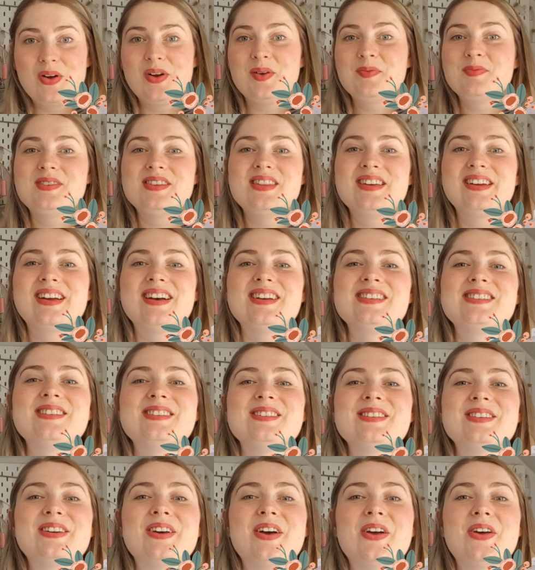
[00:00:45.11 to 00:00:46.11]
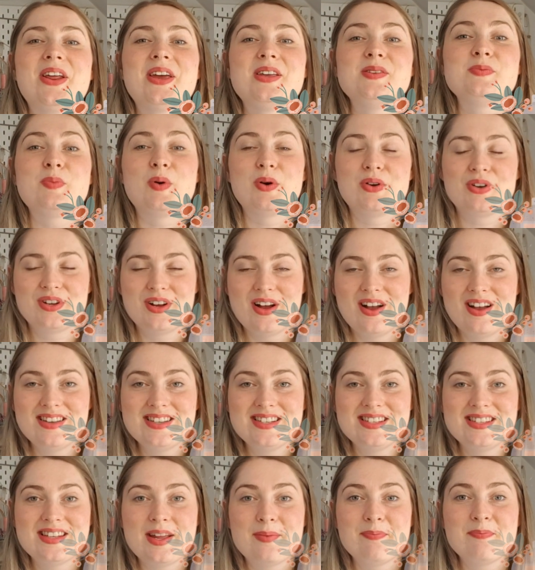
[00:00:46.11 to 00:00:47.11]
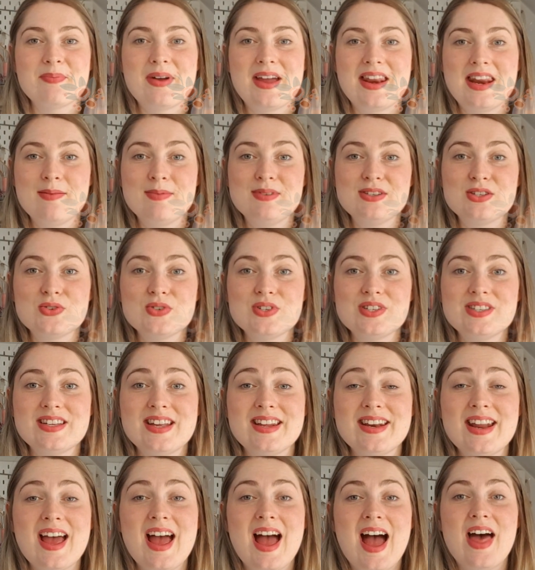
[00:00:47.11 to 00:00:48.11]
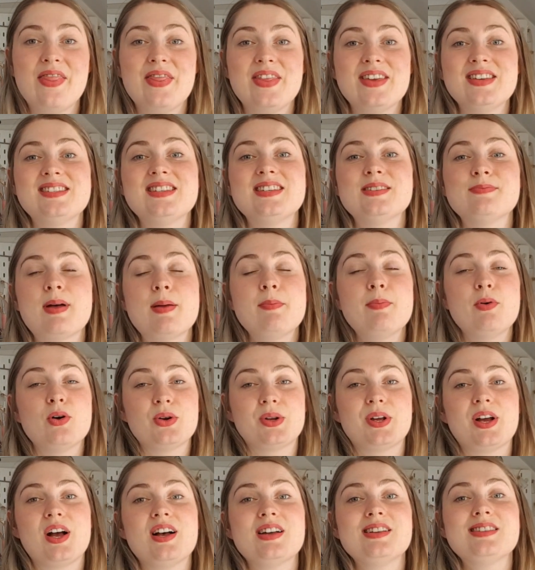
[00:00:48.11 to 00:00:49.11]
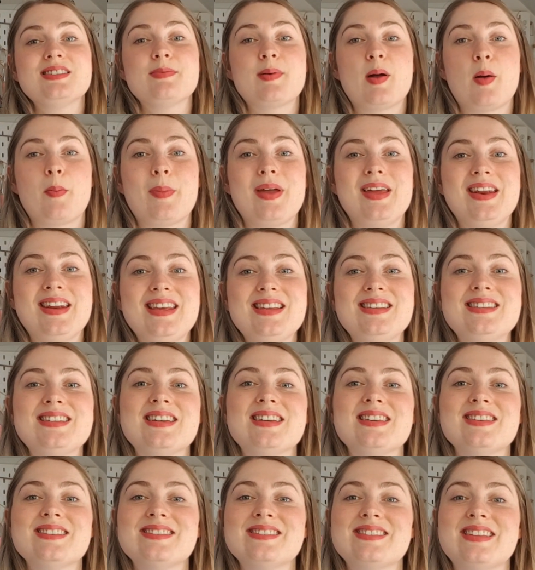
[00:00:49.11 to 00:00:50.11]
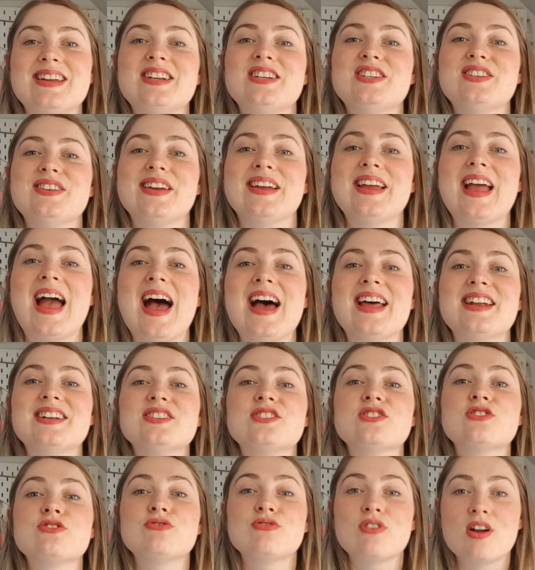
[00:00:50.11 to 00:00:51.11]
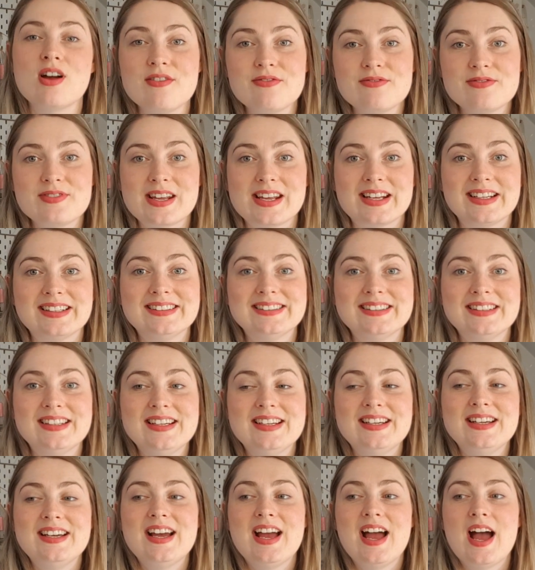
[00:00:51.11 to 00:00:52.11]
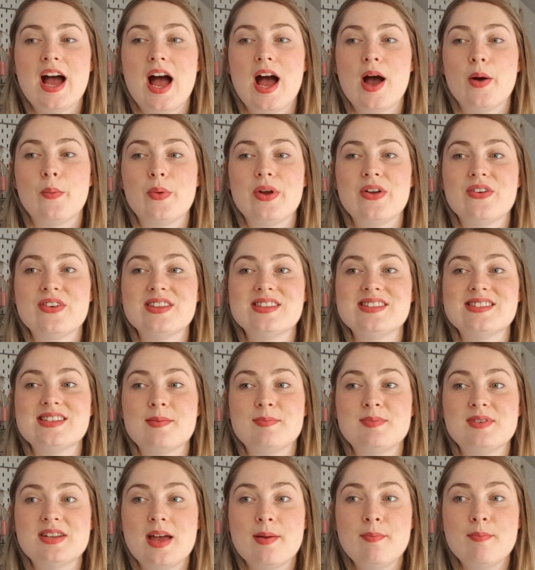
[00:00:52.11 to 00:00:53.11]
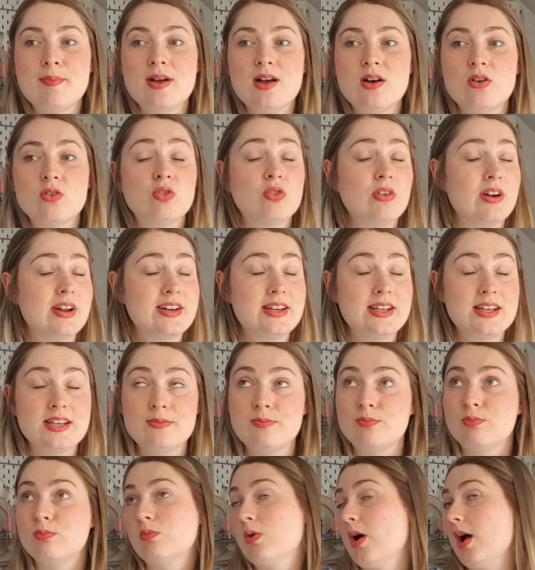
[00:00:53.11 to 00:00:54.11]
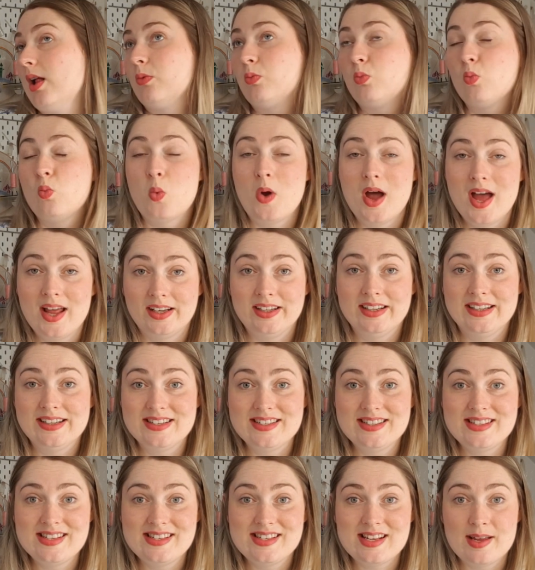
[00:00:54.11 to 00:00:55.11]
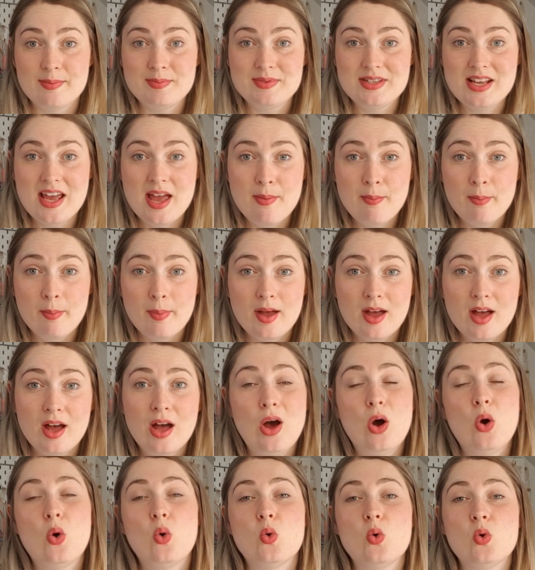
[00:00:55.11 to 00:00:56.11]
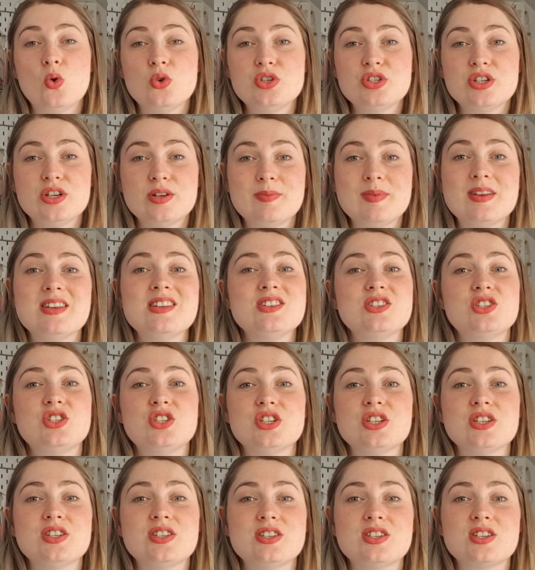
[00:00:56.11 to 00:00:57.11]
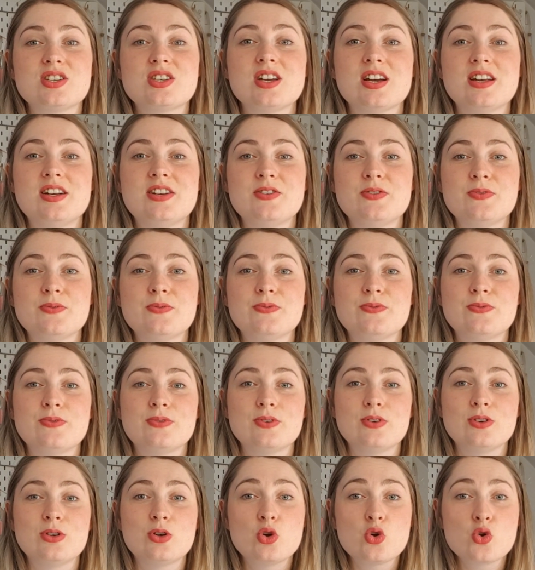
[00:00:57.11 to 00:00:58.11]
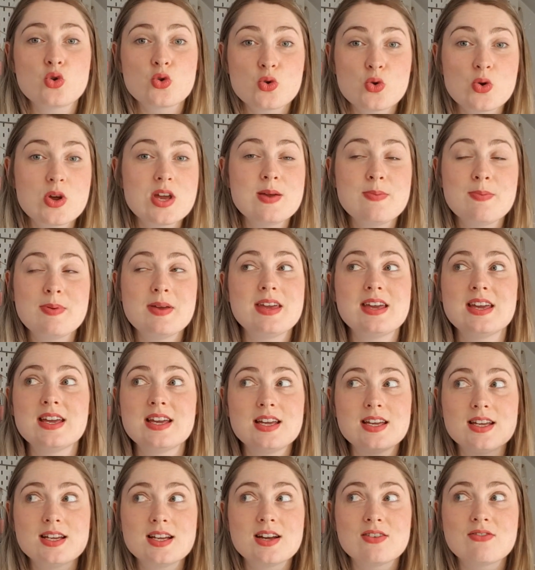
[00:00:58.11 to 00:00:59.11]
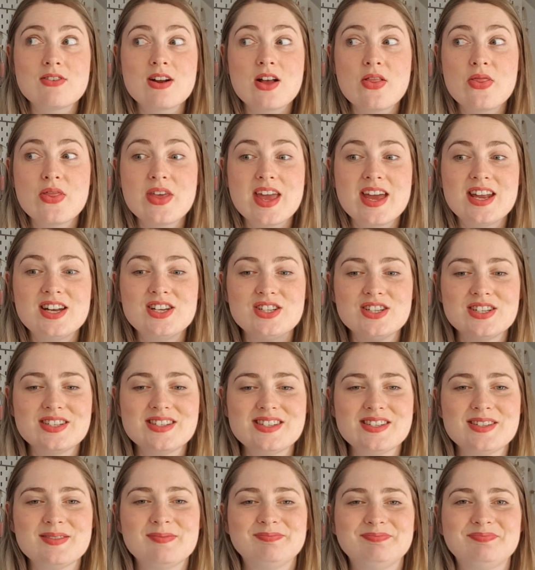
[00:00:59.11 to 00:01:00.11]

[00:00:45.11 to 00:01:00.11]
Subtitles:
to the Gussets and Go Days podcast. My name is Christina and this is my podcast about my knitting, stitching and crafting. We're in September already, well into September. Autumn is just kind of creeping around the edges